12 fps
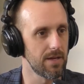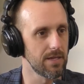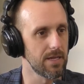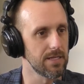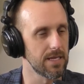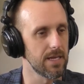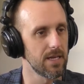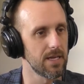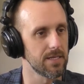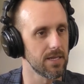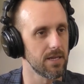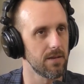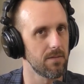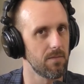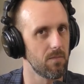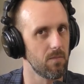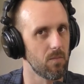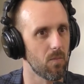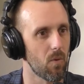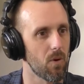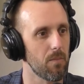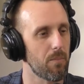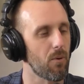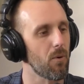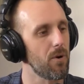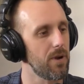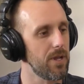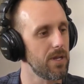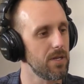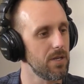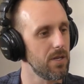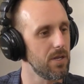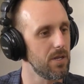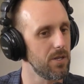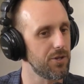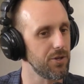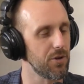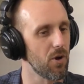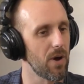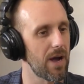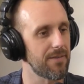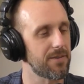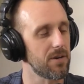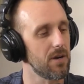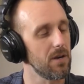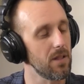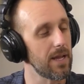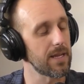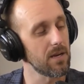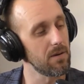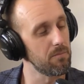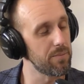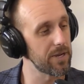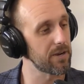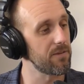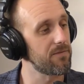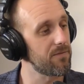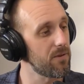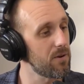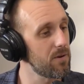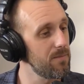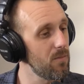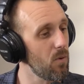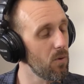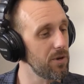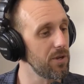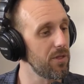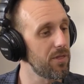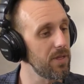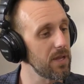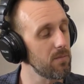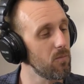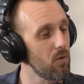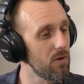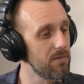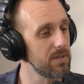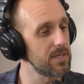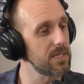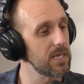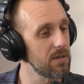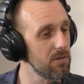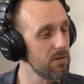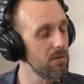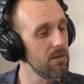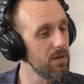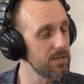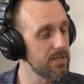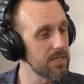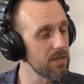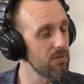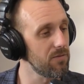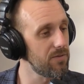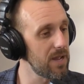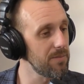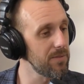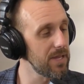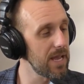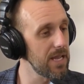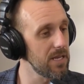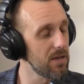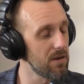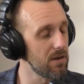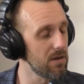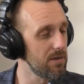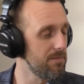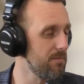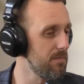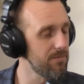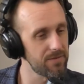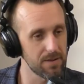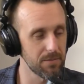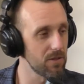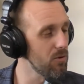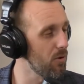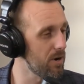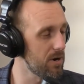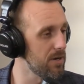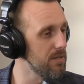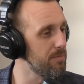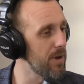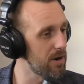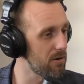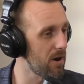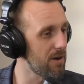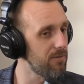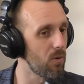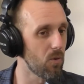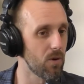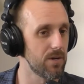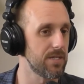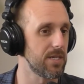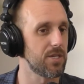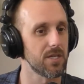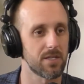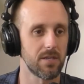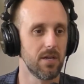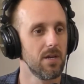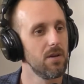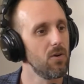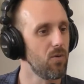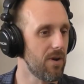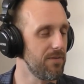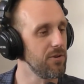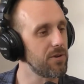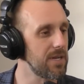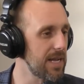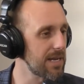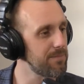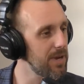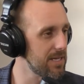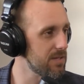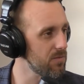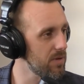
is it is it more important to go after like a bigger firm, or do you think more of a single a single family uh, family lawyer is better off, or is it just whoever you connect best